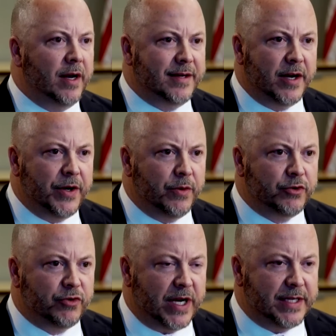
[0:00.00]
Ontario
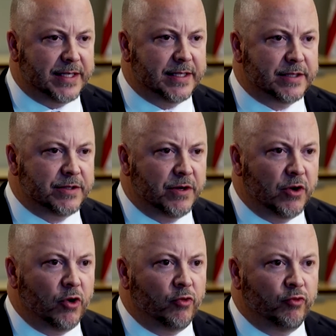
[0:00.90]
traces
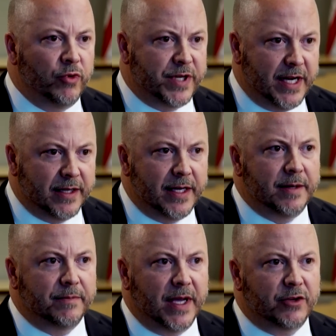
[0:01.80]
routinely.
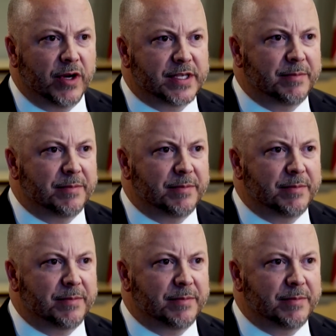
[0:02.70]
They trace